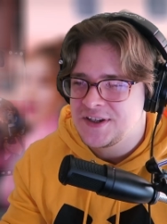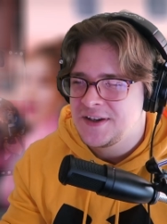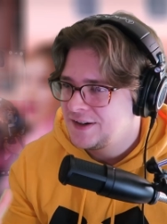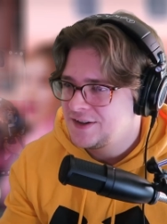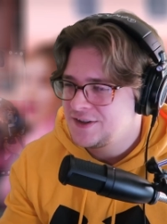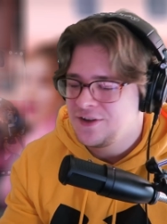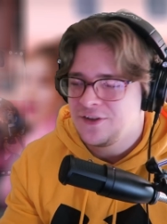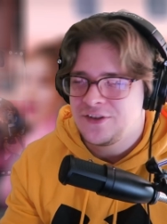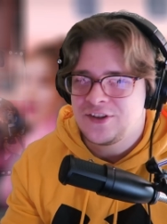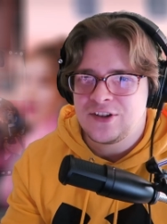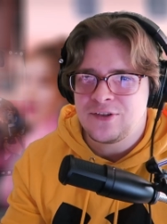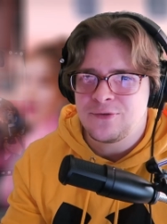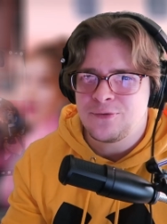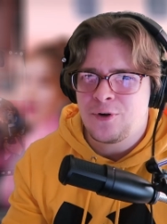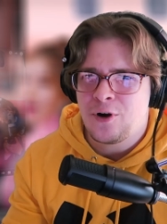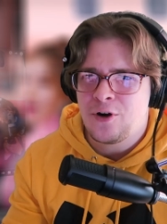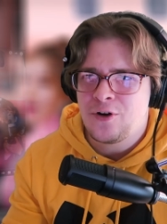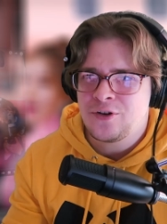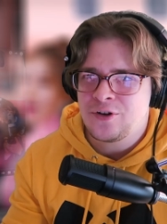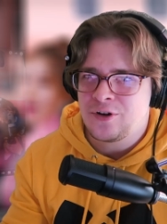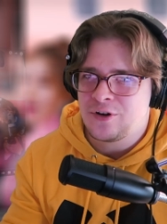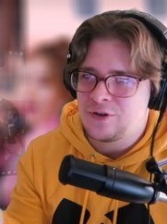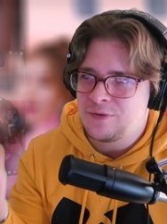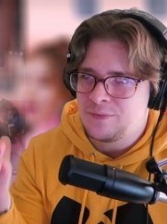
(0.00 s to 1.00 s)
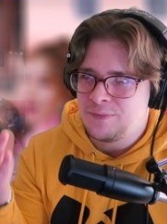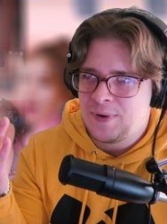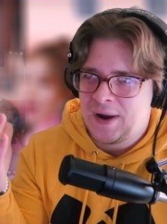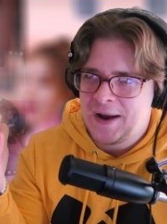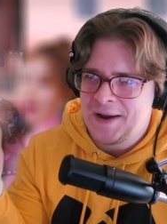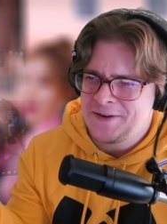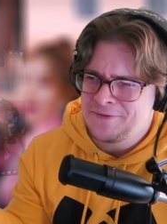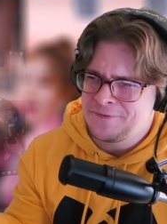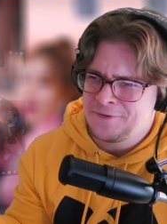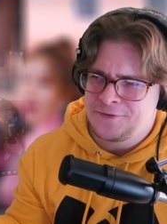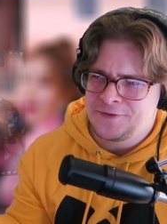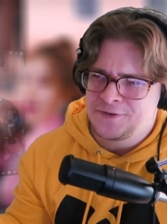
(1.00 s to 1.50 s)
There's nothing wrong or
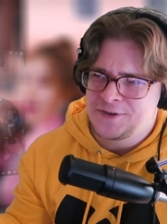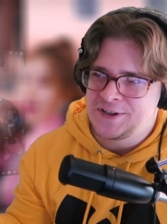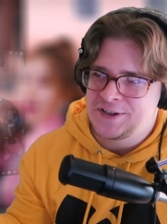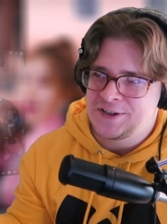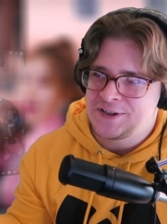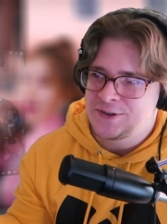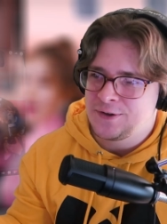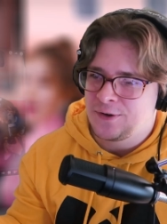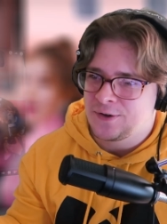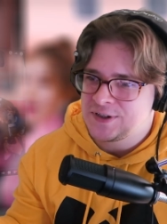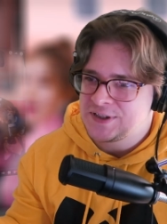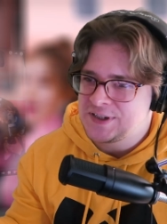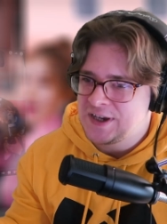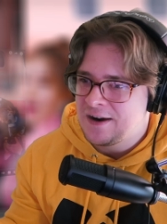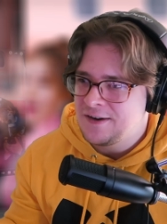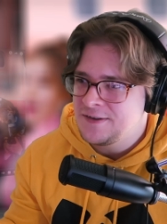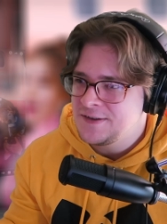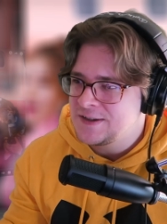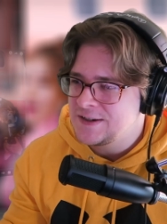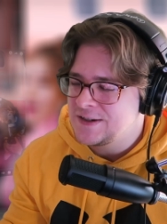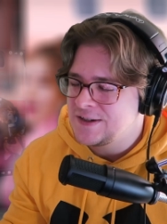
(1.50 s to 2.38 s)
bad with using stock sounds.